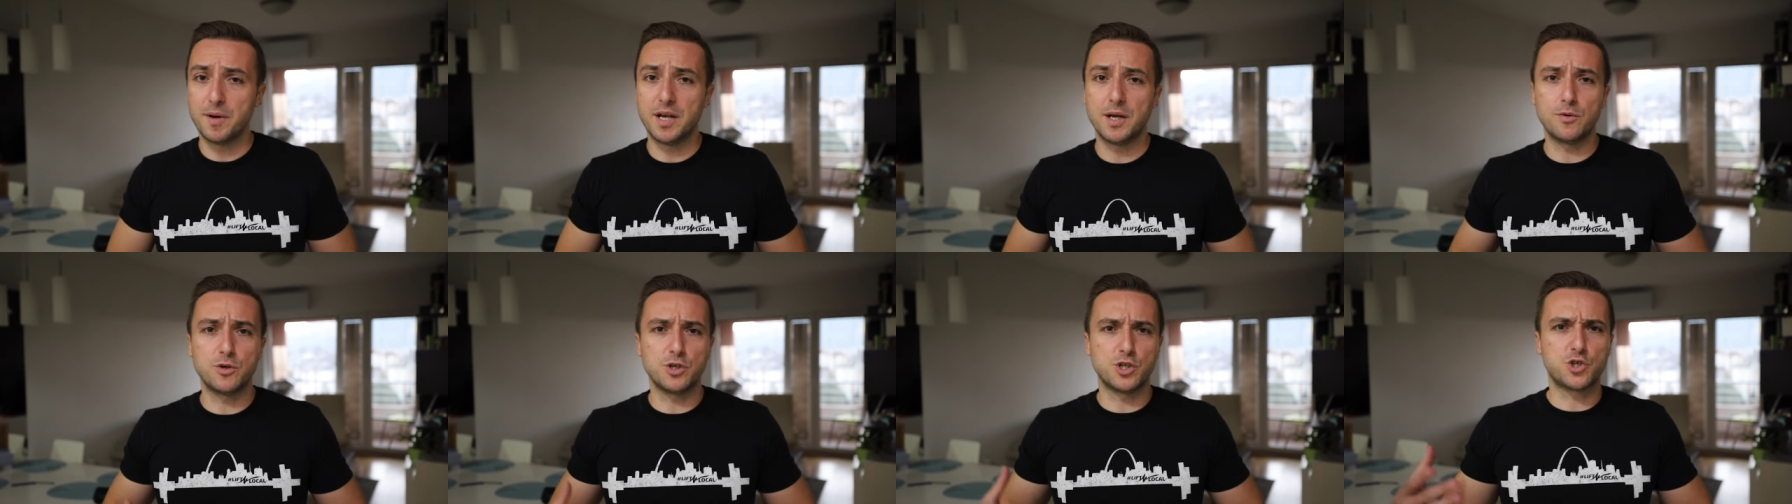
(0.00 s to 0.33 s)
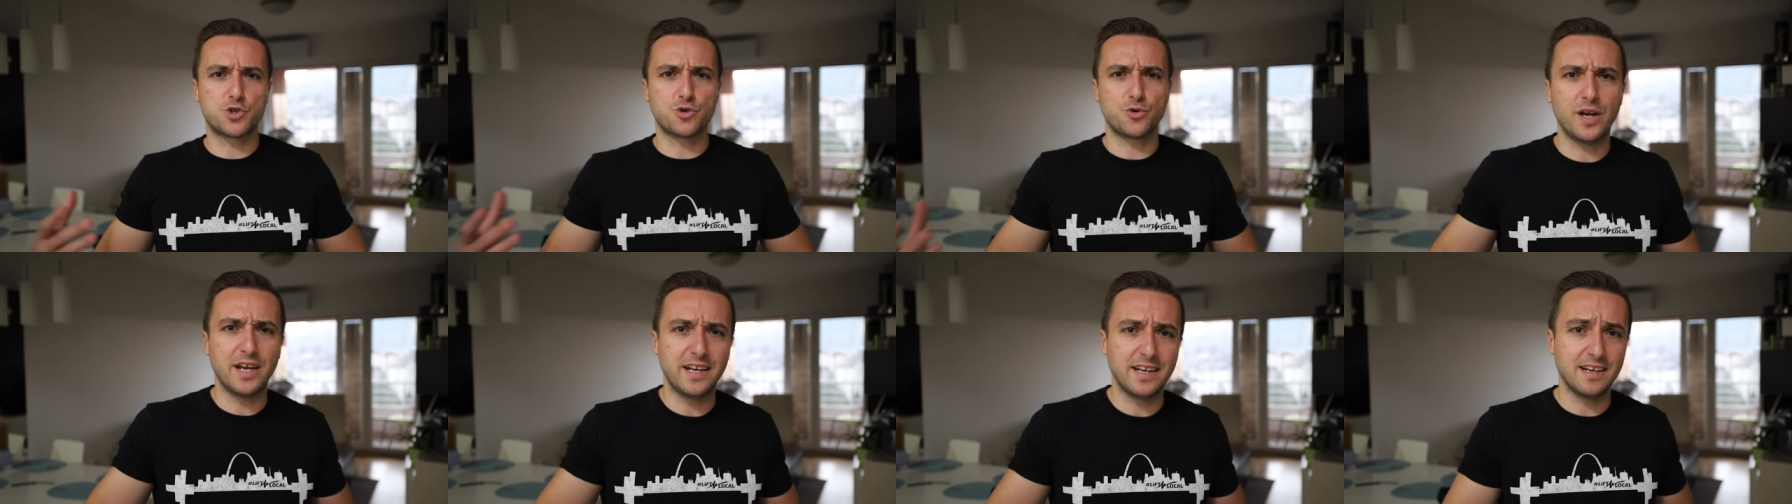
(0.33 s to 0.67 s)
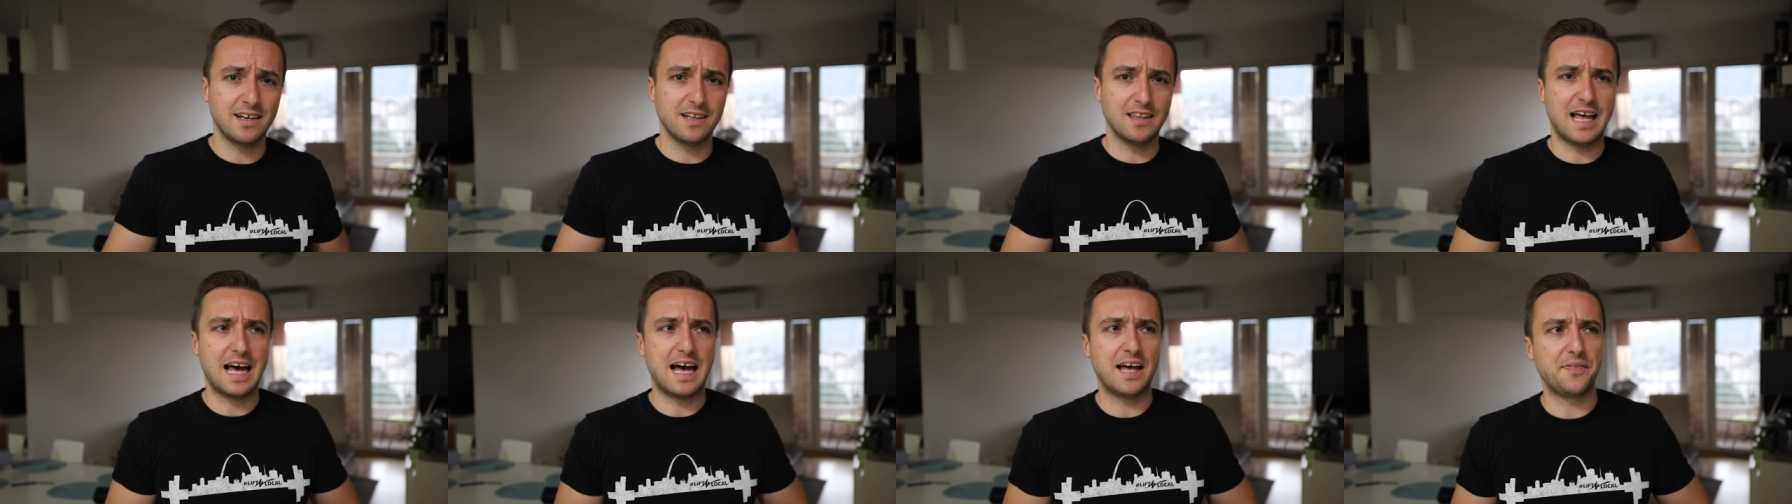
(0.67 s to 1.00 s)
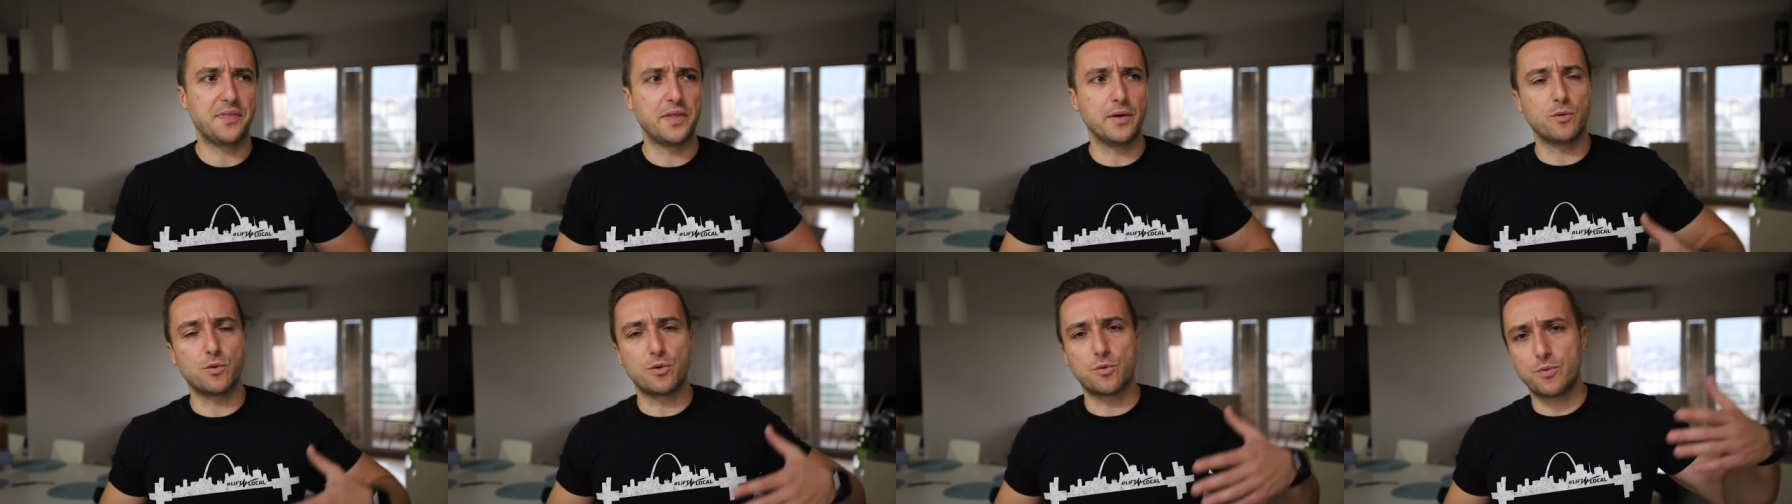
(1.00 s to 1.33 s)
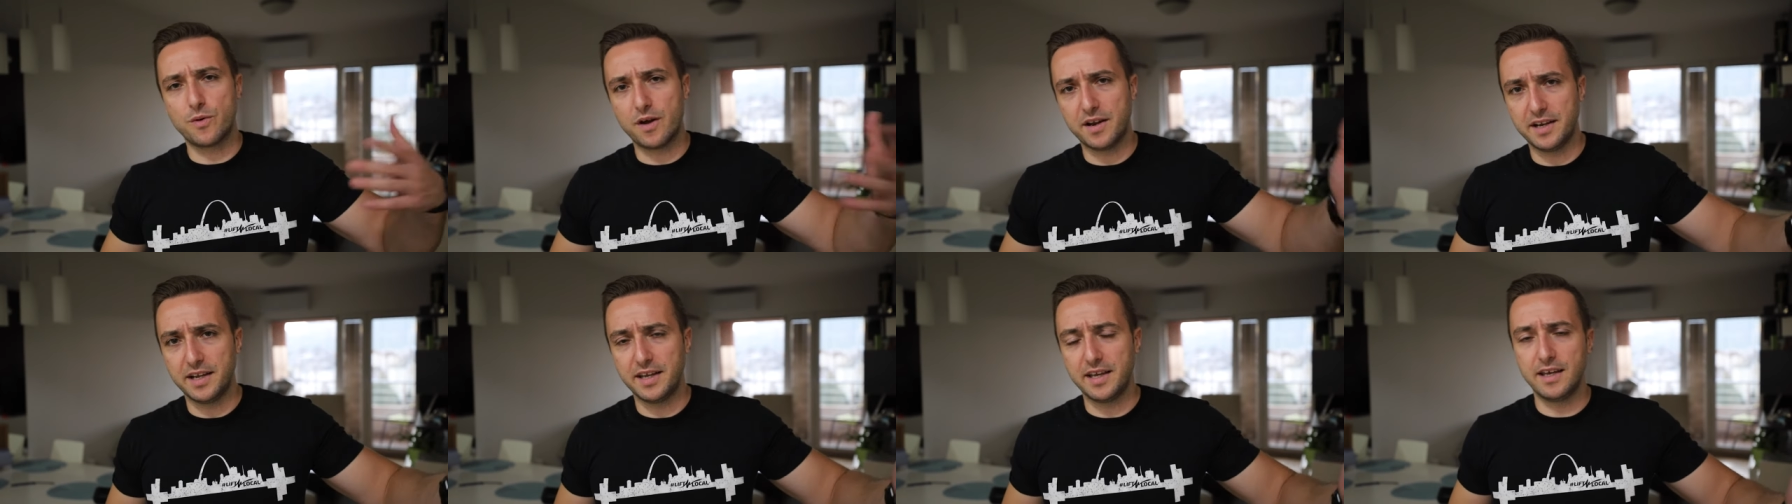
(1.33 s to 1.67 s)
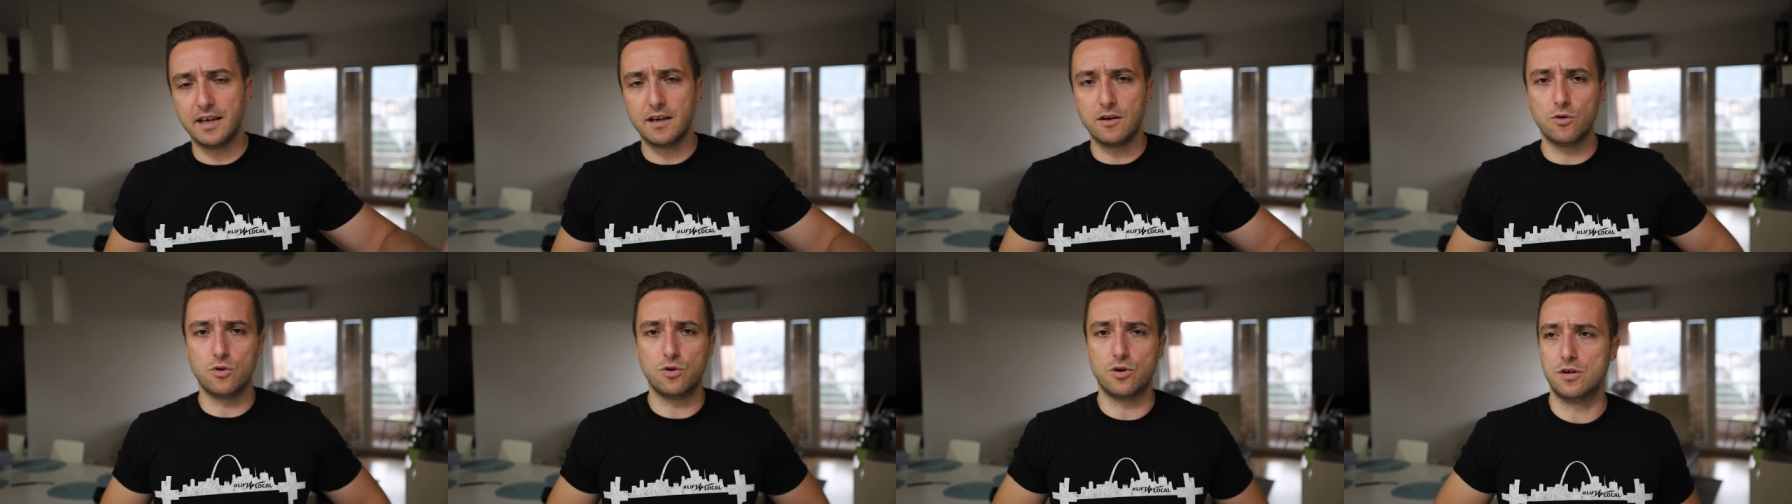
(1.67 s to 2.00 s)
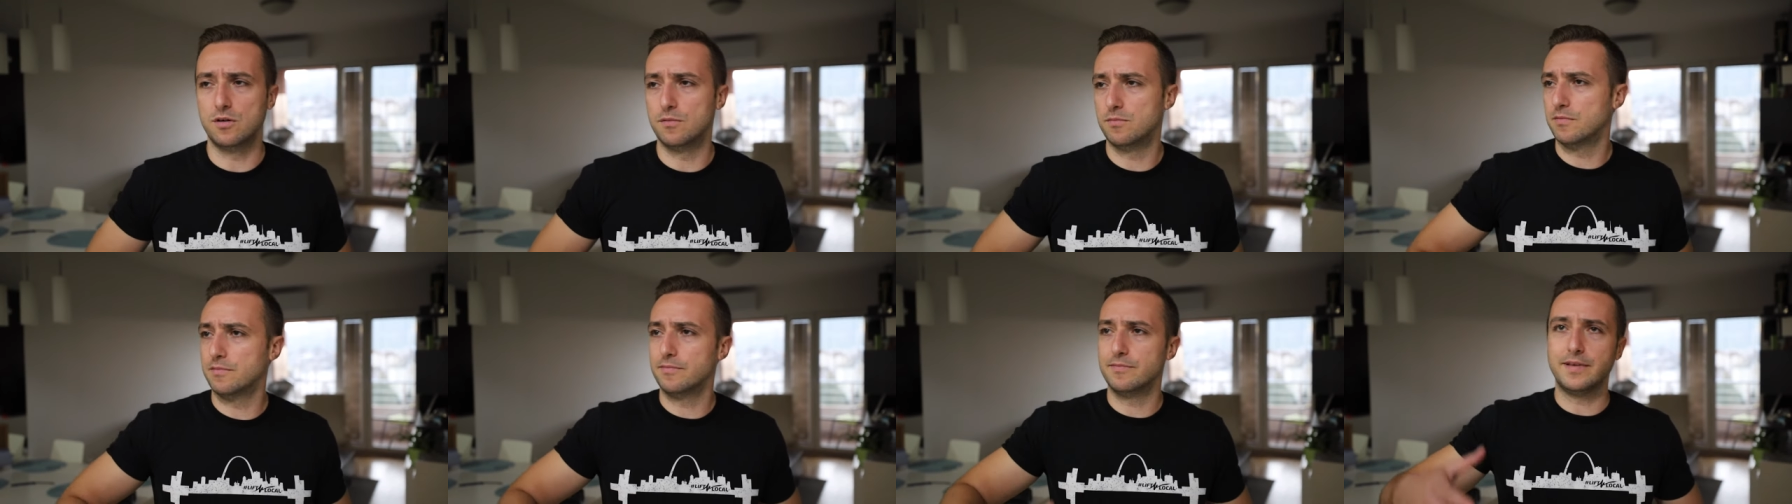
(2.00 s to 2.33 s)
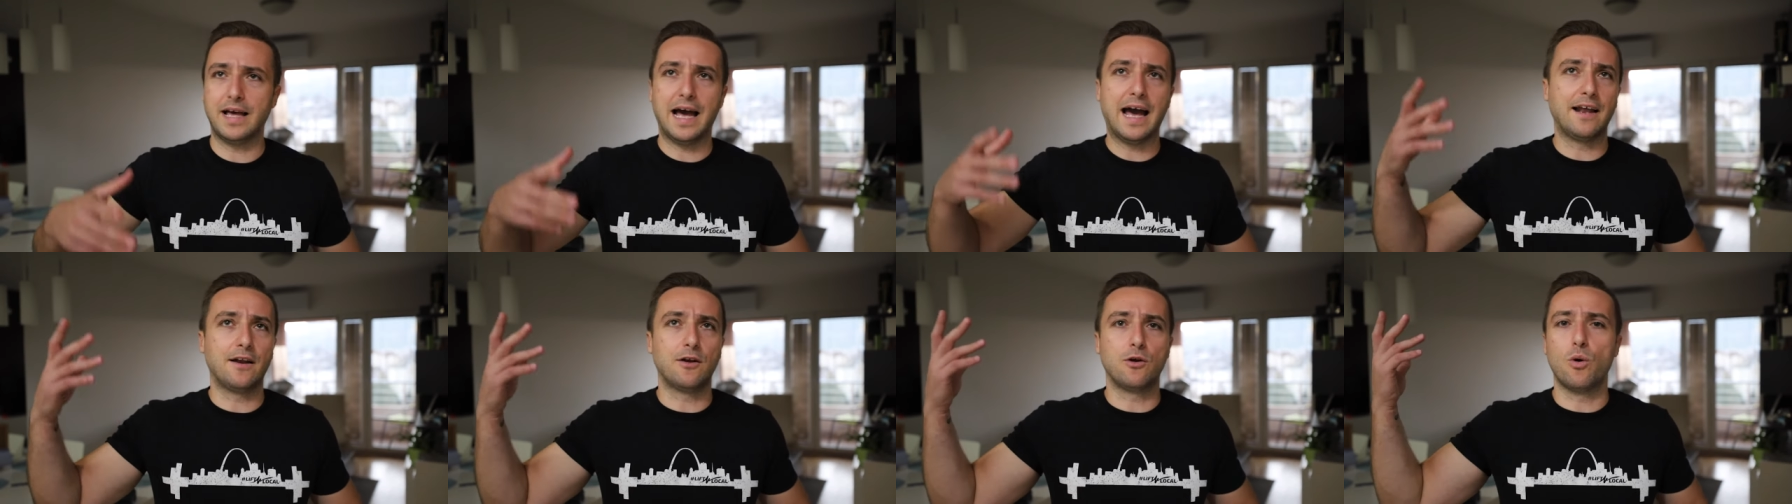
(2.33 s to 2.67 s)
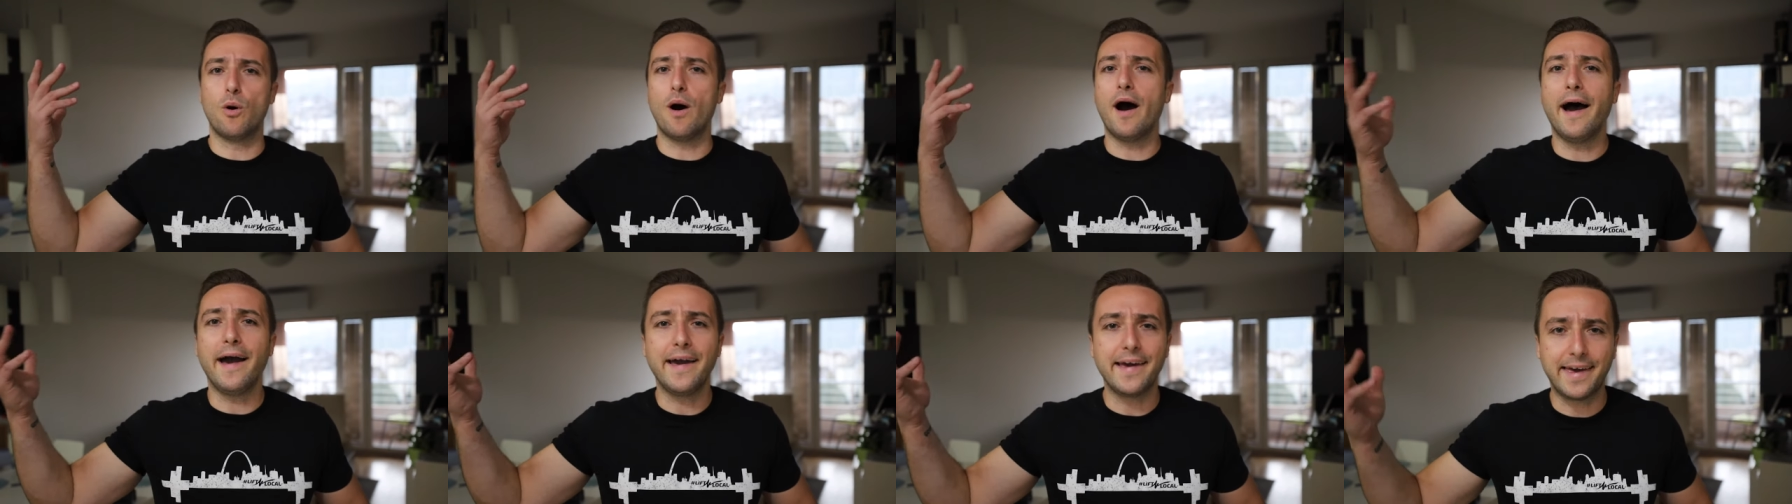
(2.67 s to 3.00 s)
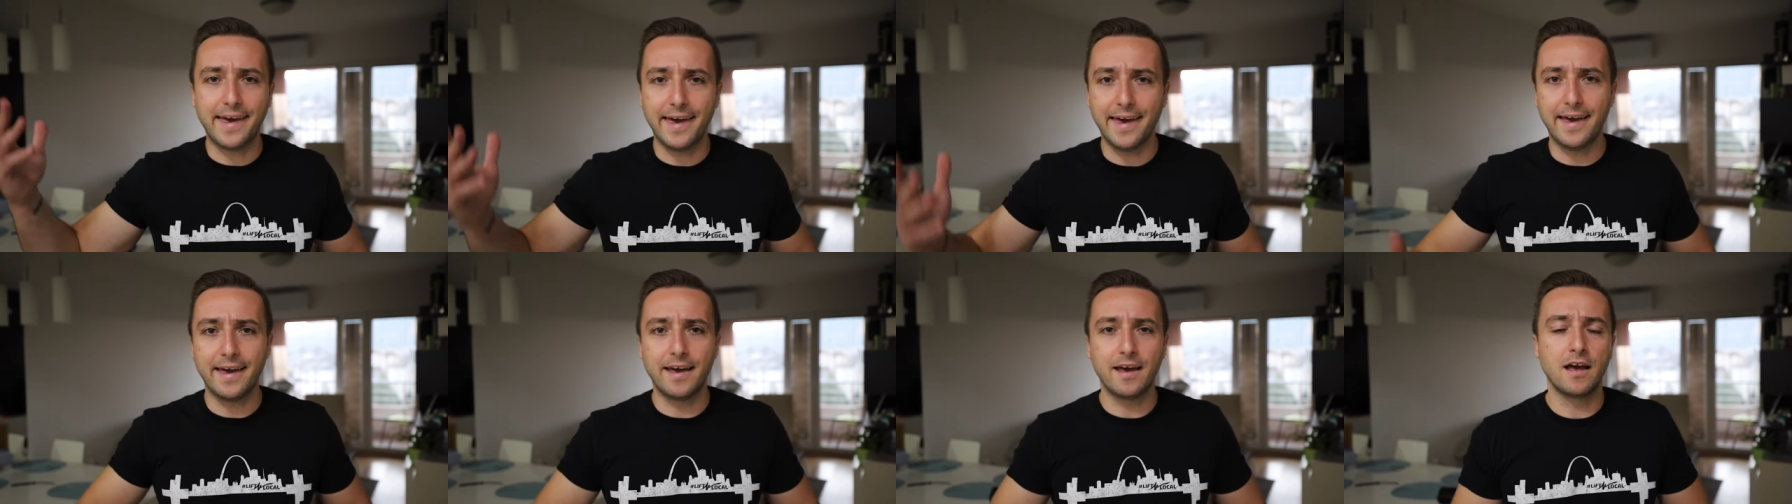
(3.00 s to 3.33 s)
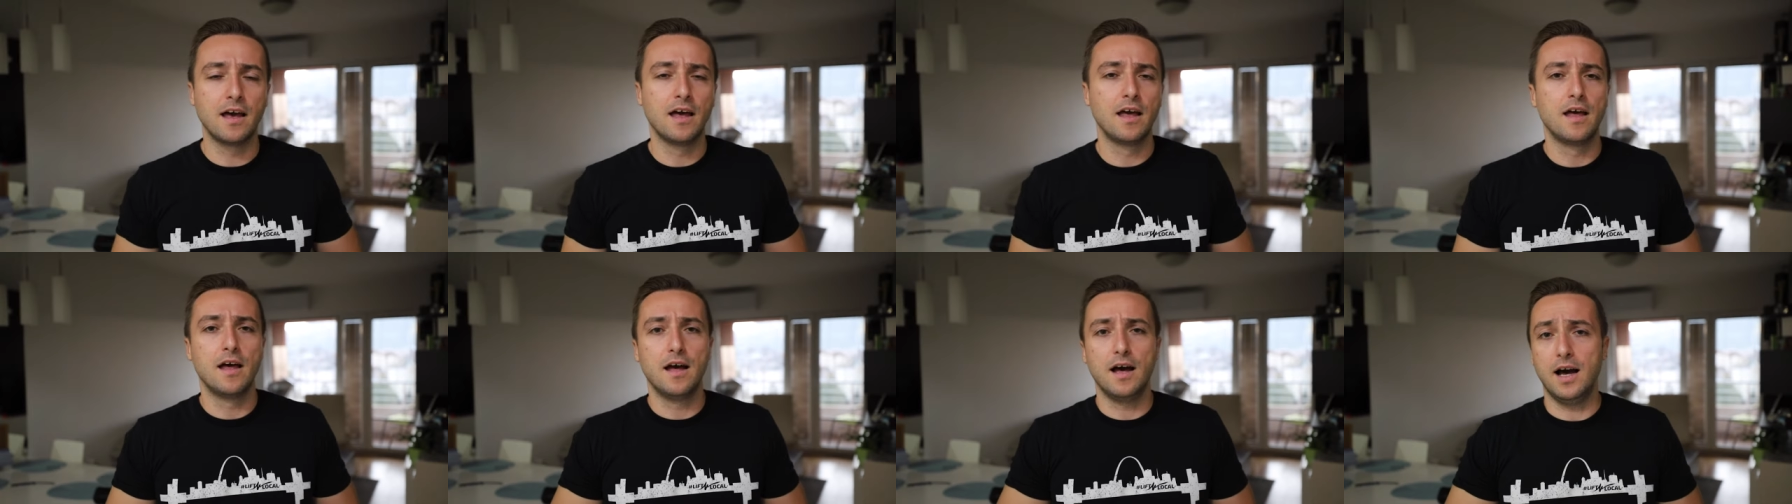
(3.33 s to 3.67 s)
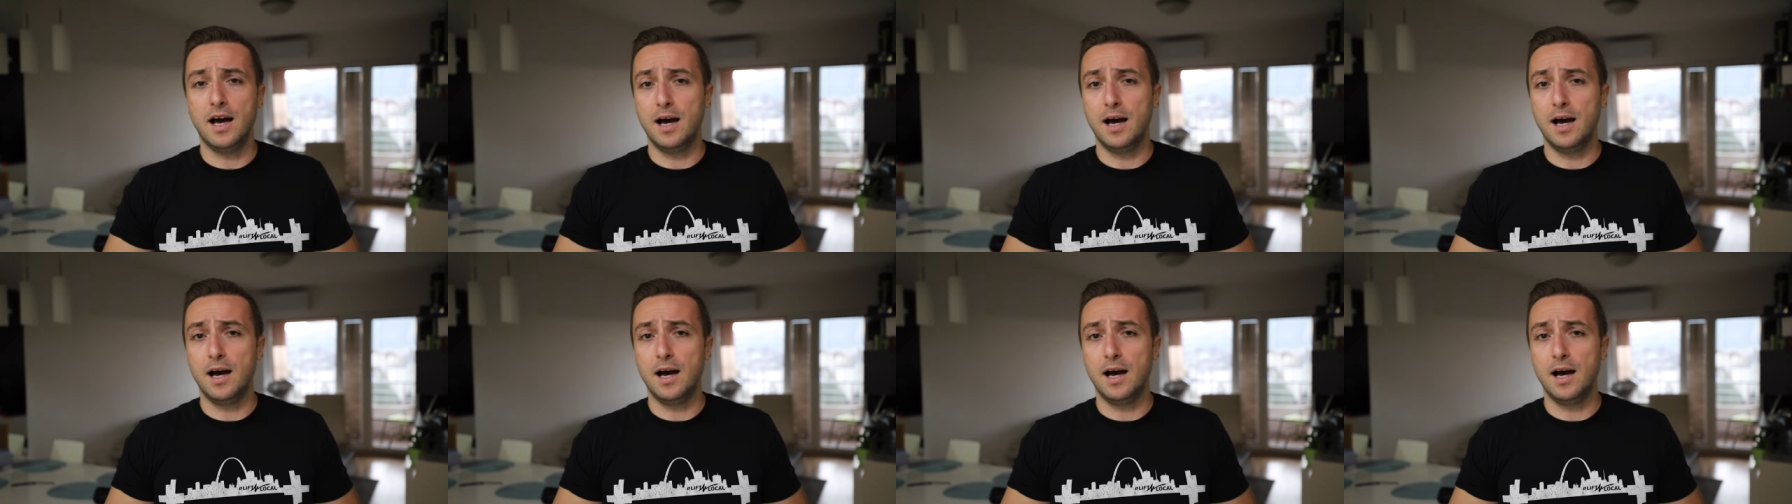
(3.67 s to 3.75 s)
but they were training a lot, they were running or, I don't know, hiking,